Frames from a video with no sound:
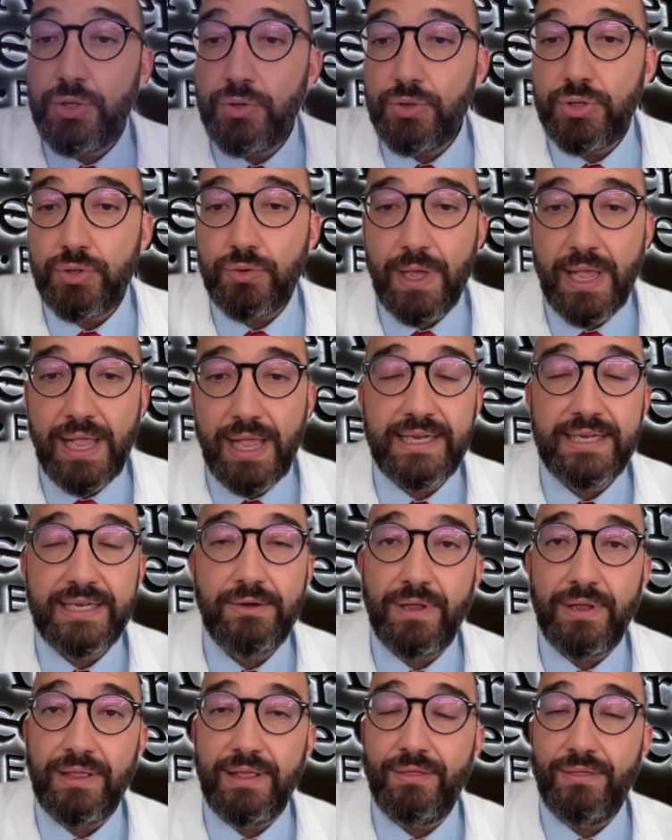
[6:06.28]
two trials,
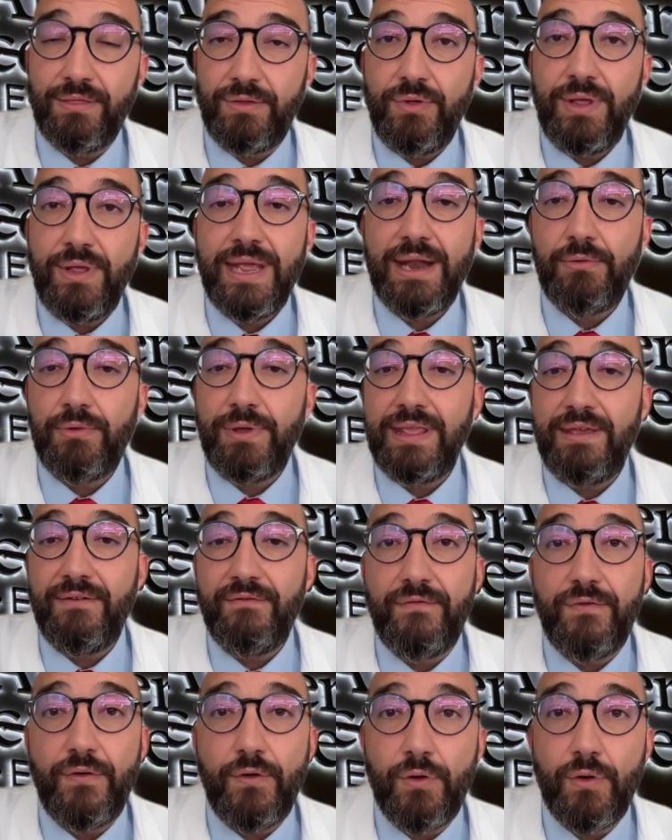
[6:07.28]
RADIANT-3 and
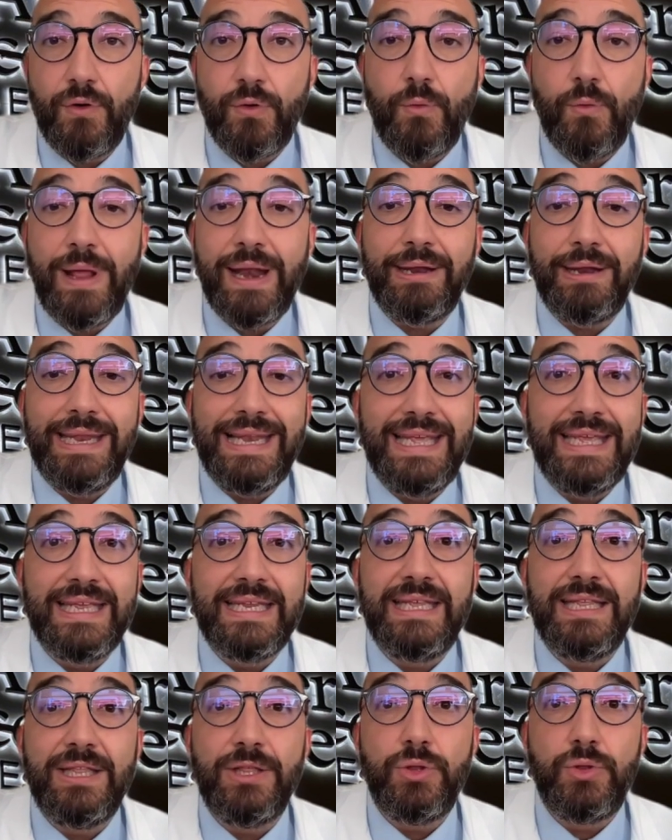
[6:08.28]
RADIANT-4, were
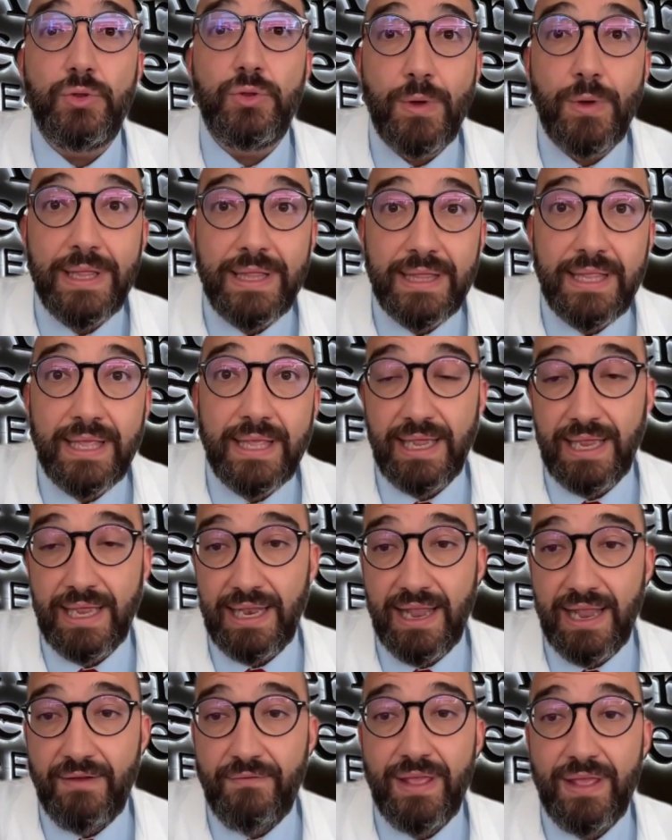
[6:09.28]
released in
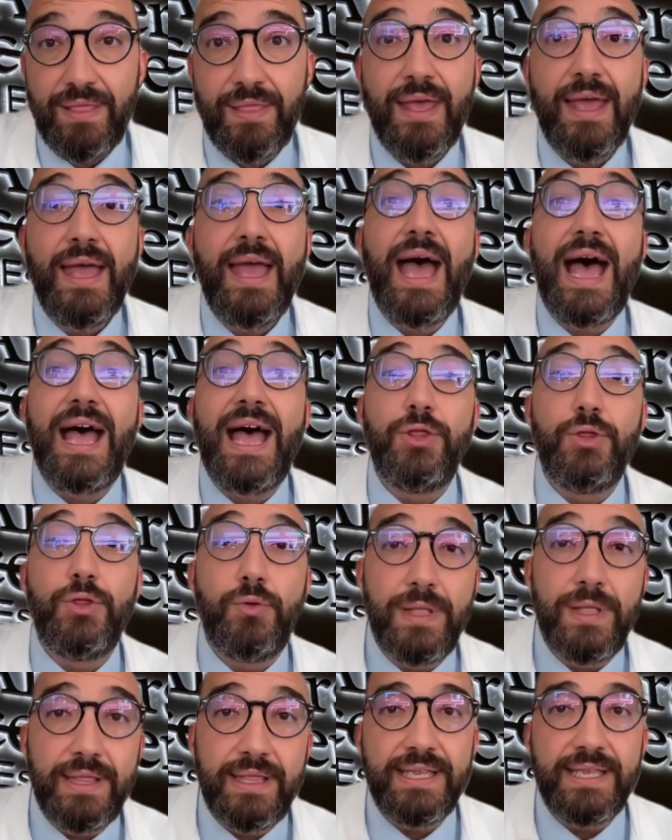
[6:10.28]
2011 and
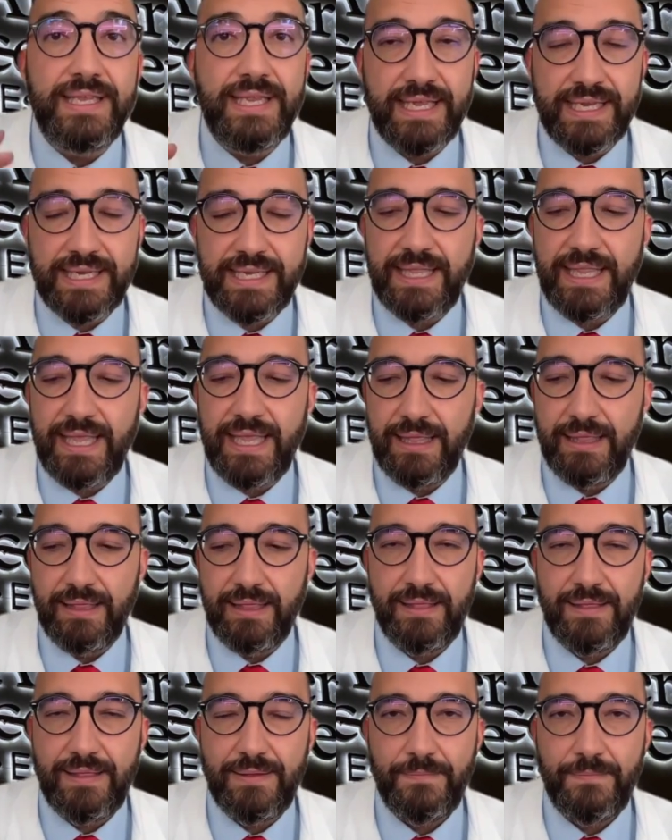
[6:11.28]
2016.
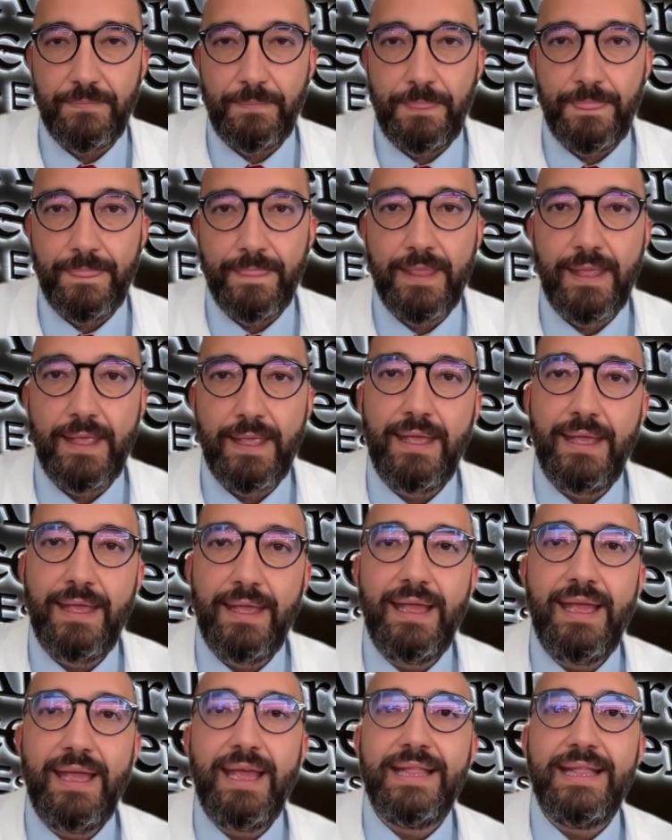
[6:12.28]

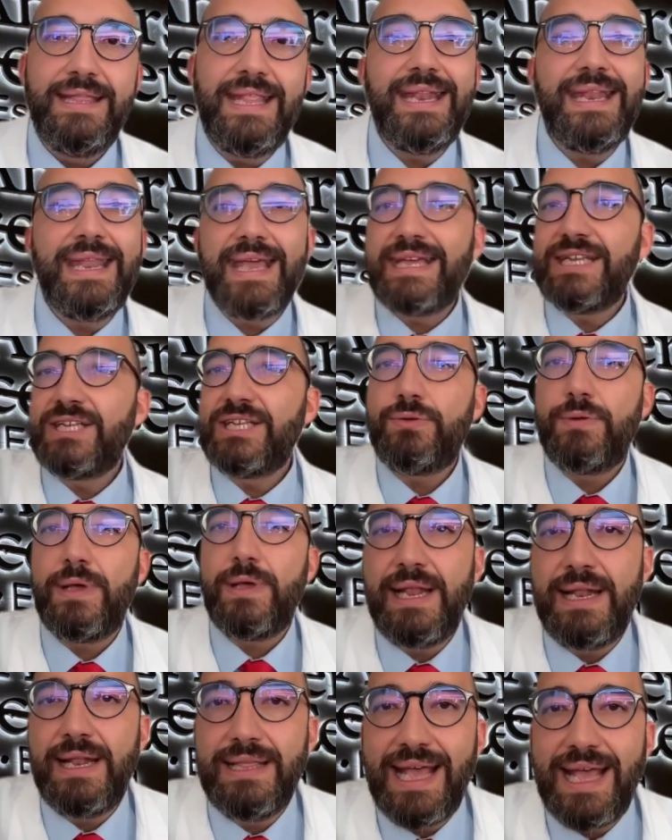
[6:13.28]
The next
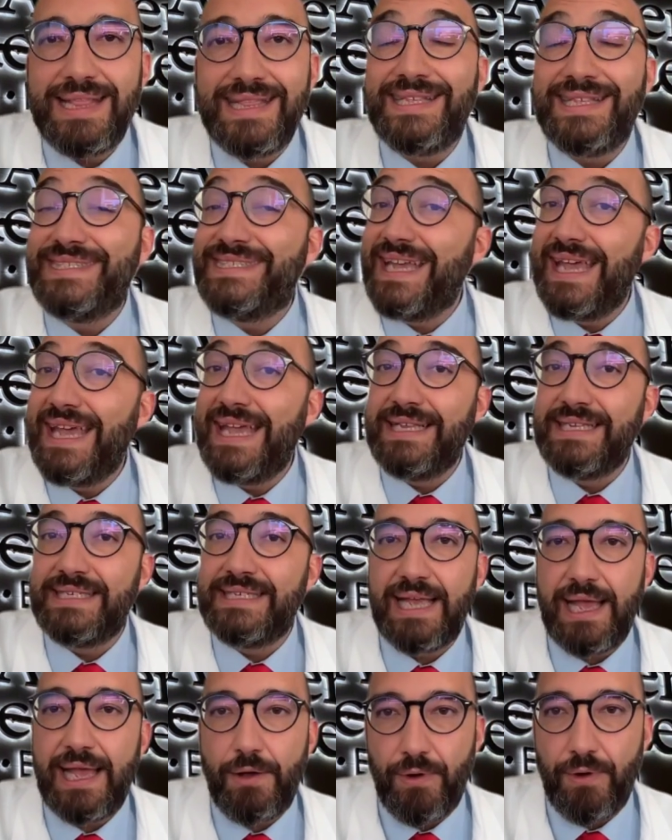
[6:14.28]
trial that
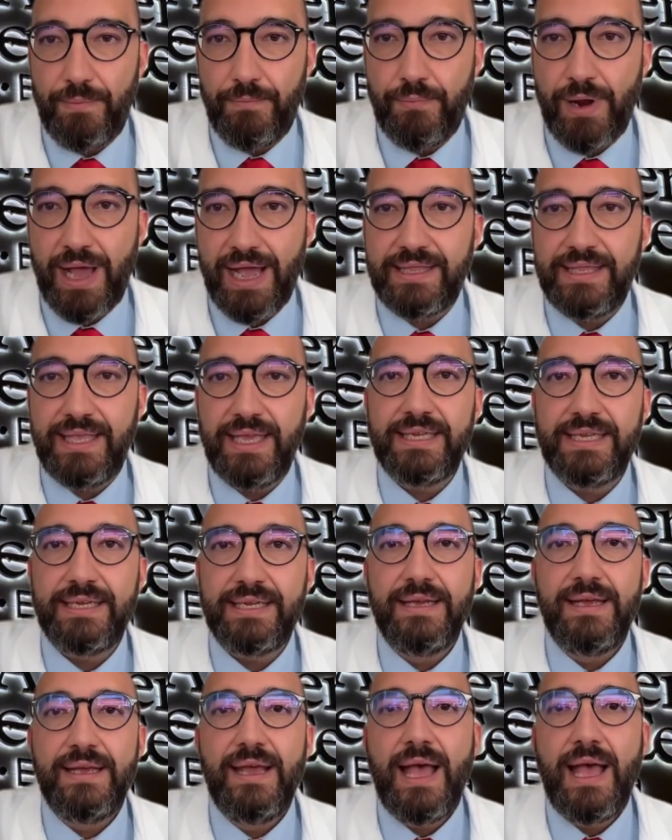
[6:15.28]
changed our practice,
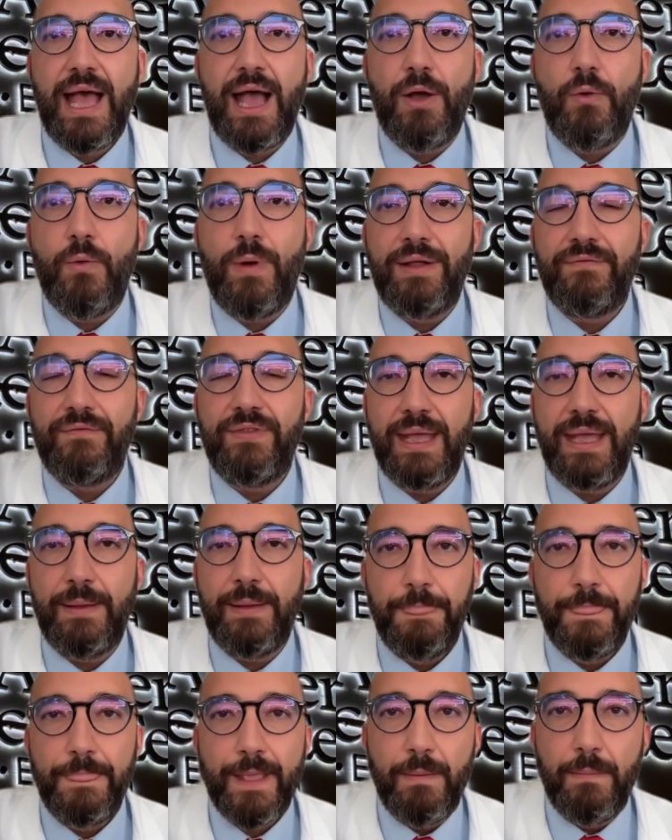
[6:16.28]
and one of
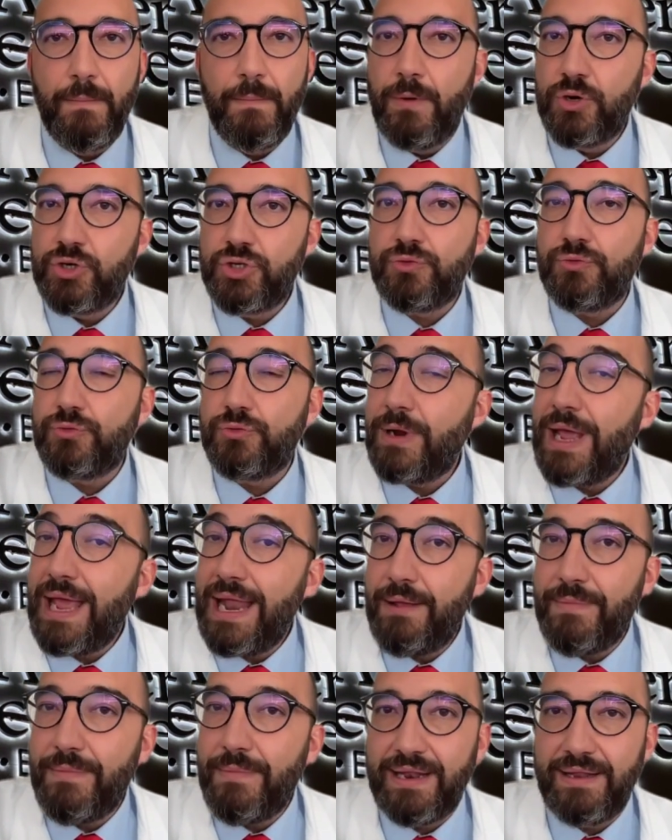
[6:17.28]
the most
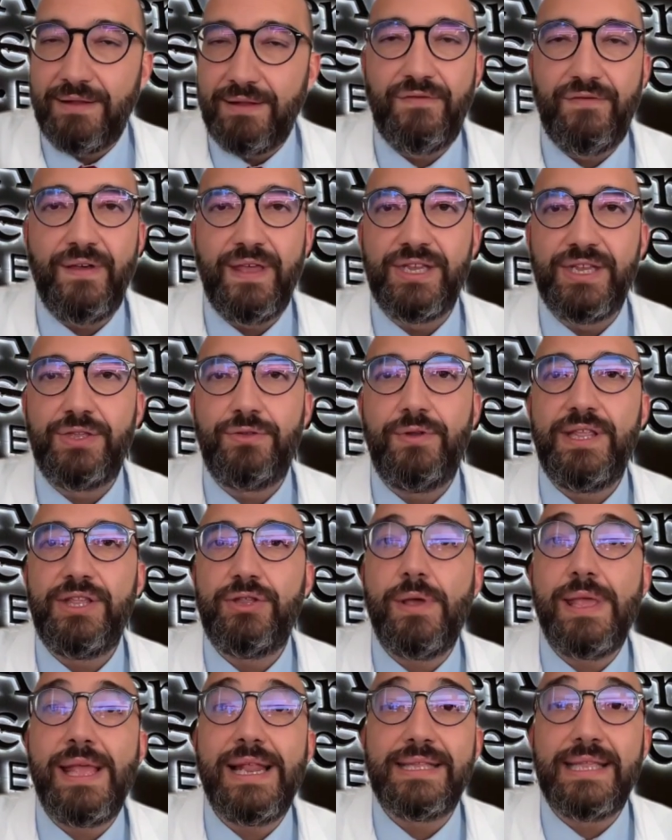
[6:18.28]
relevant phase 3
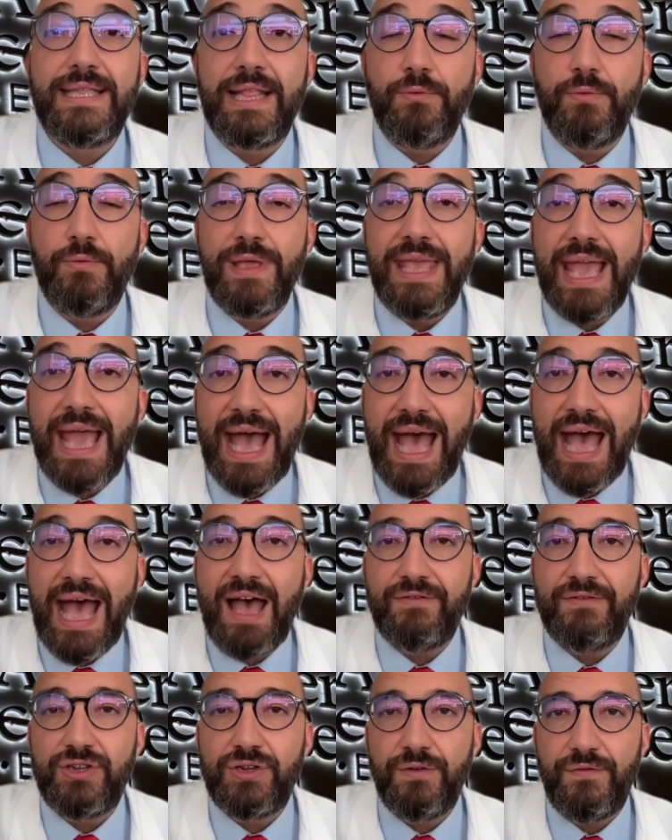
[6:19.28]
trials that we
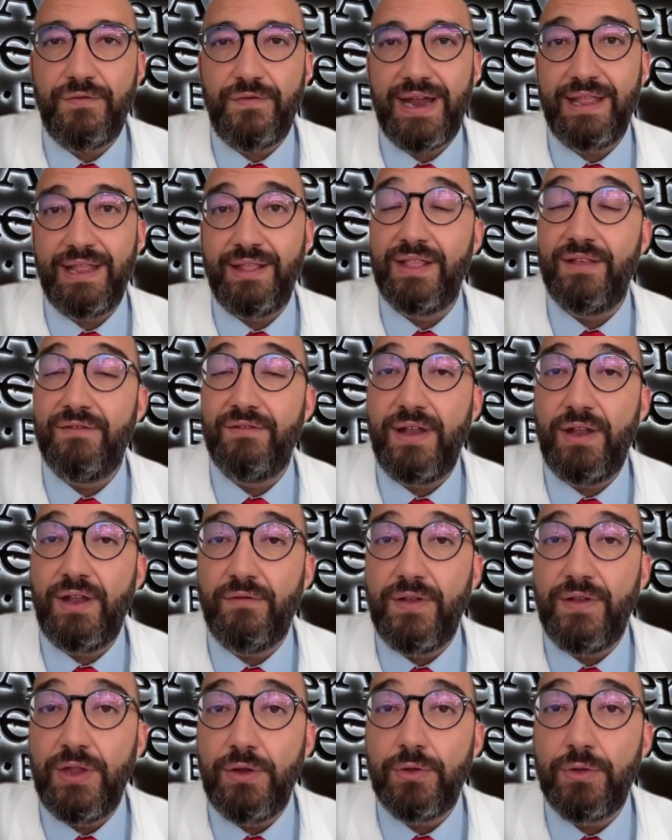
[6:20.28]
have so far in the field
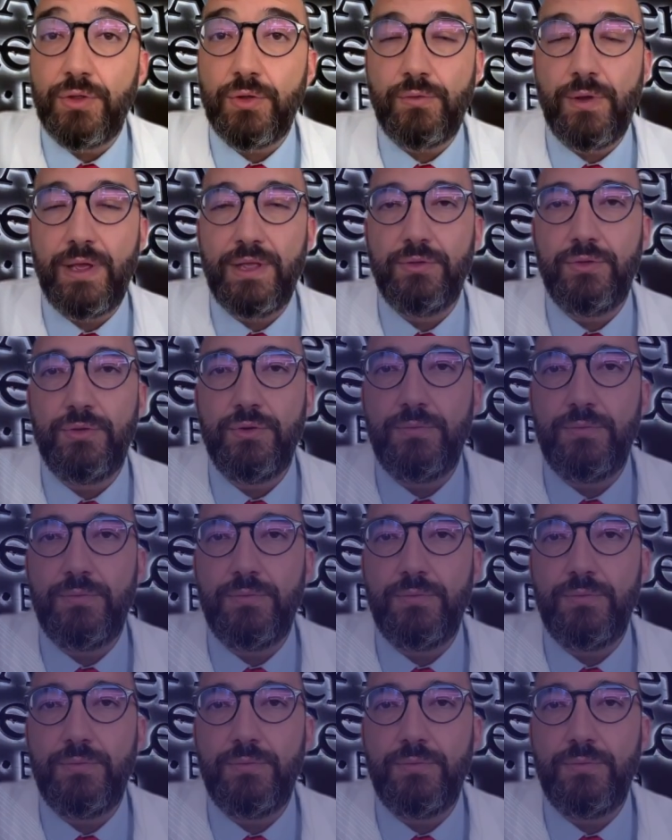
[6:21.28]
of neuroendocrine